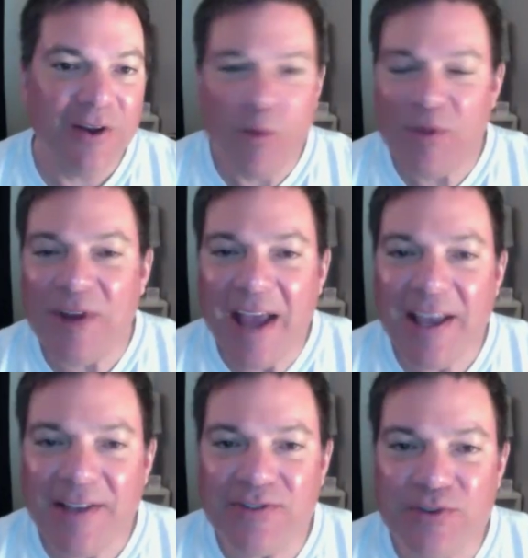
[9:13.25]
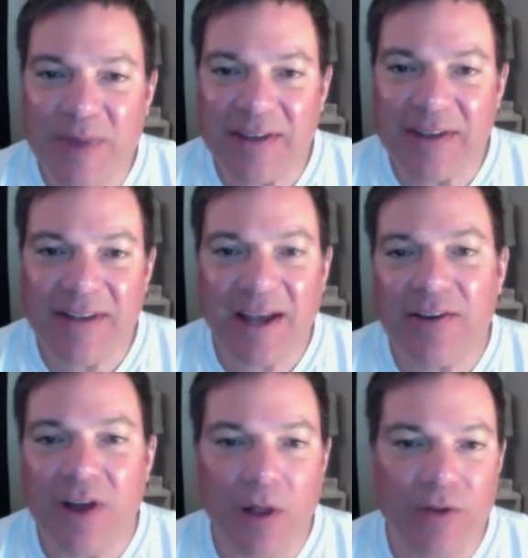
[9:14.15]
With Nike Zoom X
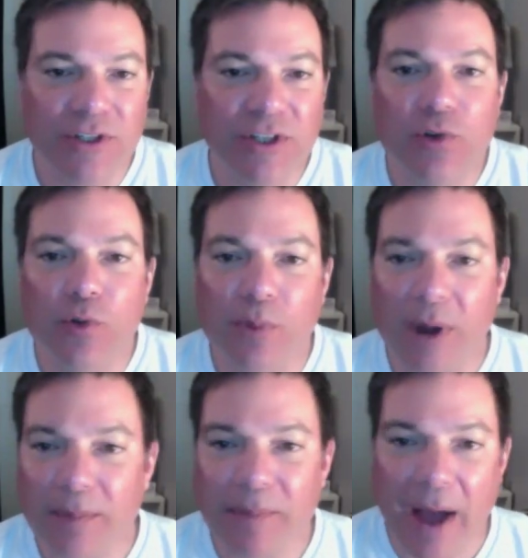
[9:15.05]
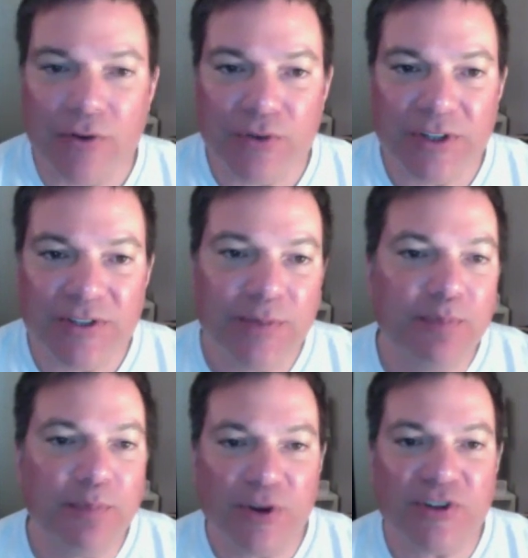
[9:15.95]
technology, you'll break boundaries,
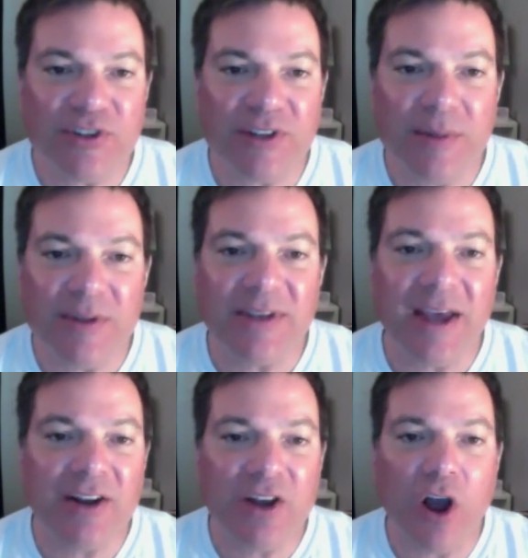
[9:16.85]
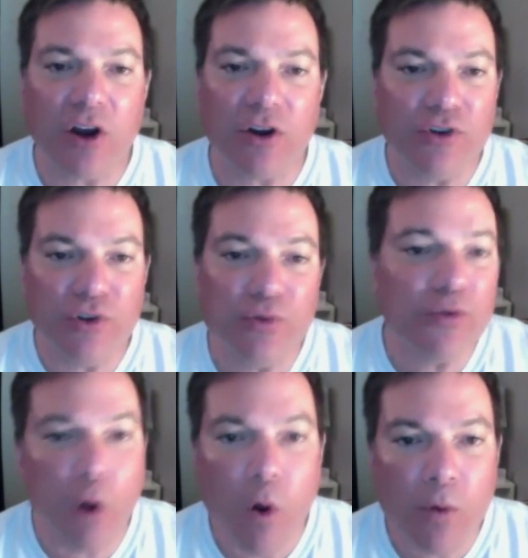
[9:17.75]
push limits, and conquer new
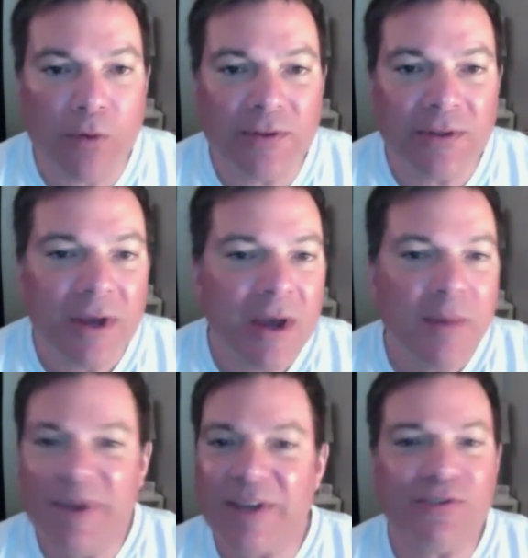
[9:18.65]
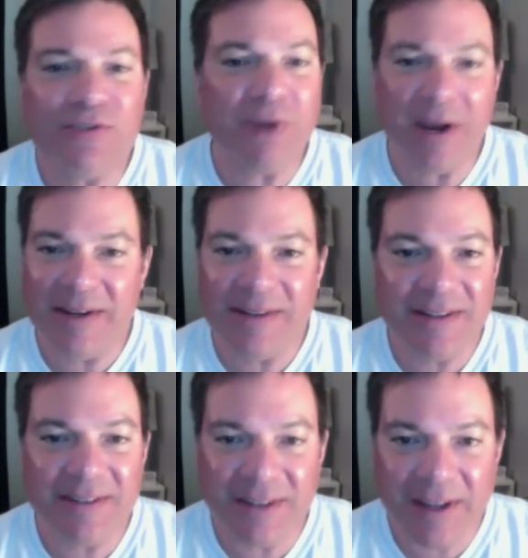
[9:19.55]
goals because greatness
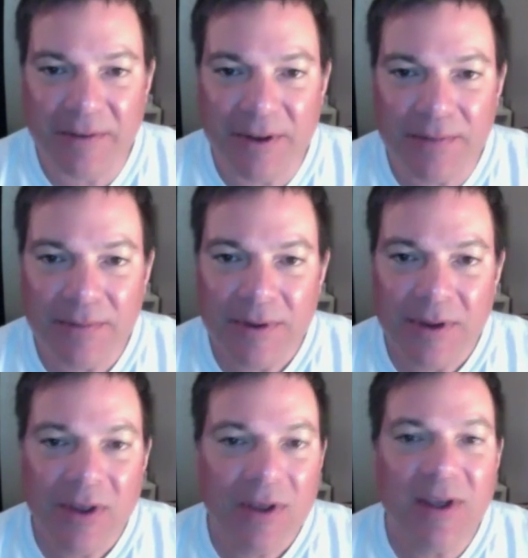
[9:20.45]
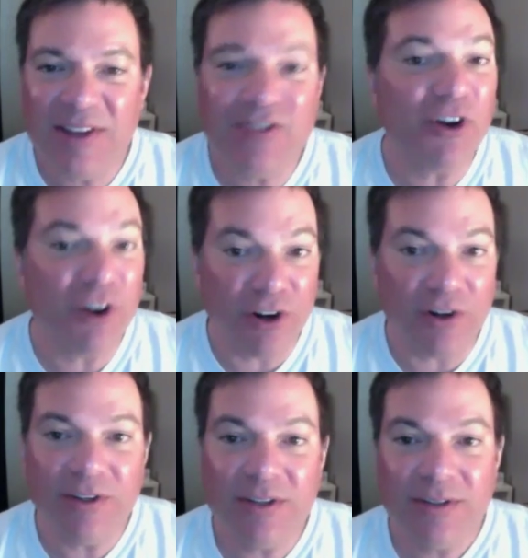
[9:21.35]
isn't given, it's
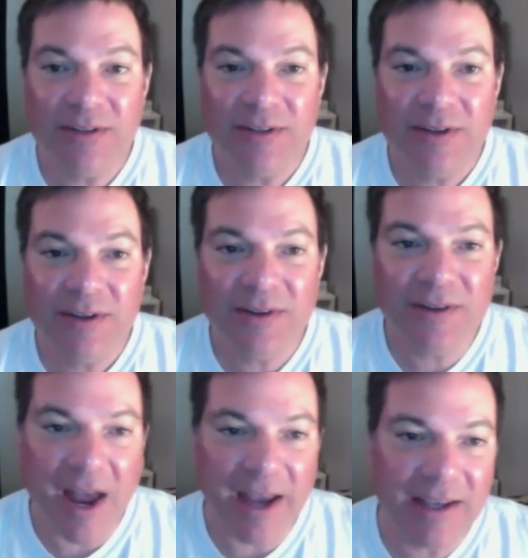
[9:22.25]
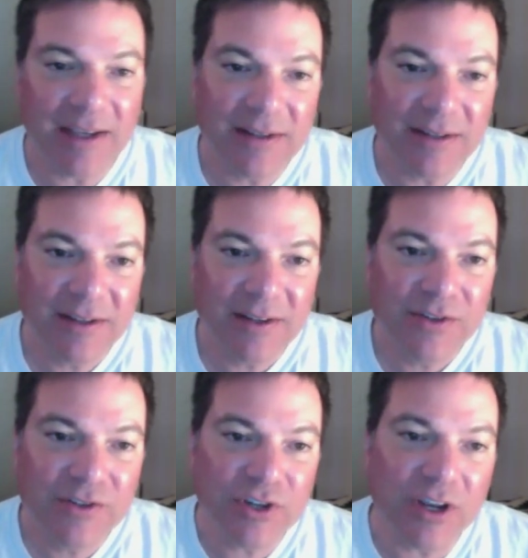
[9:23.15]
earned. Nike,
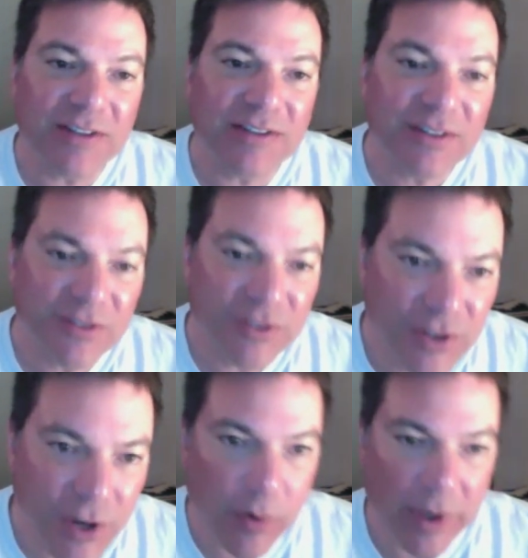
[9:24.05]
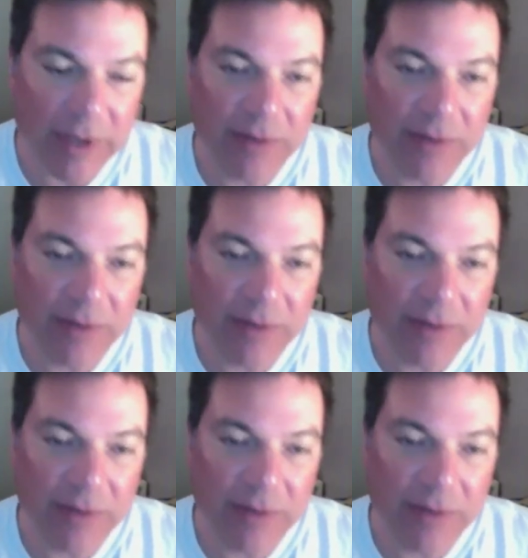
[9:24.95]
just do it.